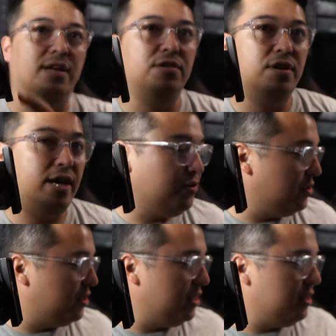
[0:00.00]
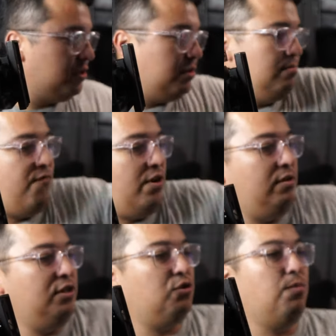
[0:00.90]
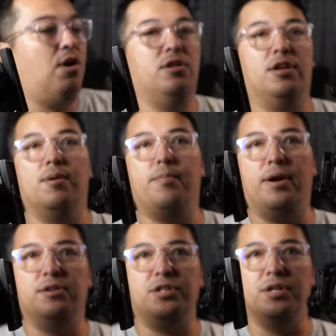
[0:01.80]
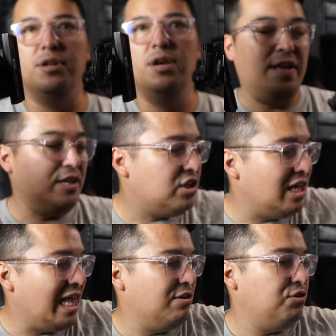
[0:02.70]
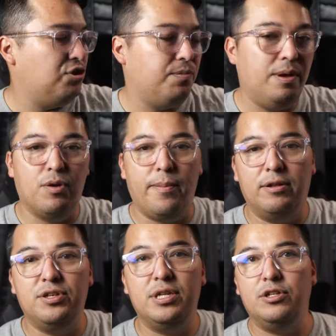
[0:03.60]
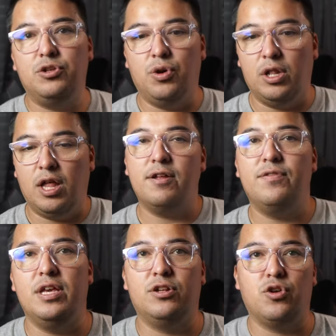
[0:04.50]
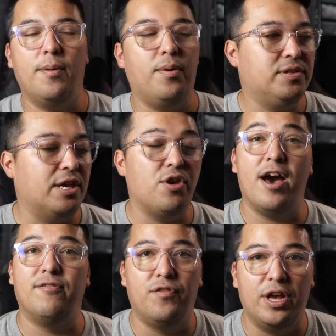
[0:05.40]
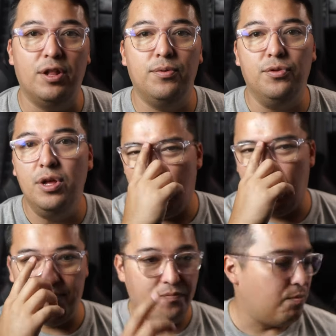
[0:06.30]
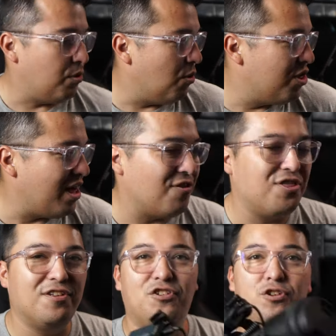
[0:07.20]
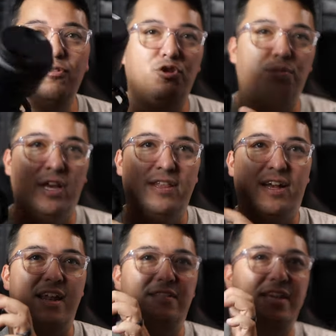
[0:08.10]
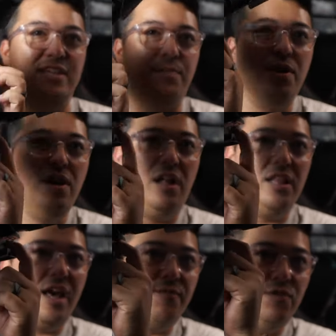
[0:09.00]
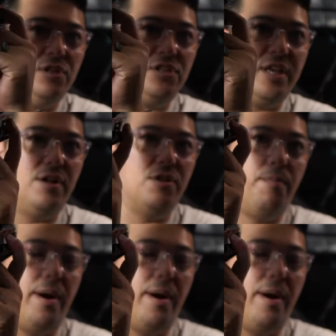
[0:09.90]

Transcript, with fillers: and can, as you can see, it's fairly small in comparison, and that just allows you to be able to mount it into a lot of the tripods that you have available, um, but without this huge plate that kind of takes up a lot of real estate on the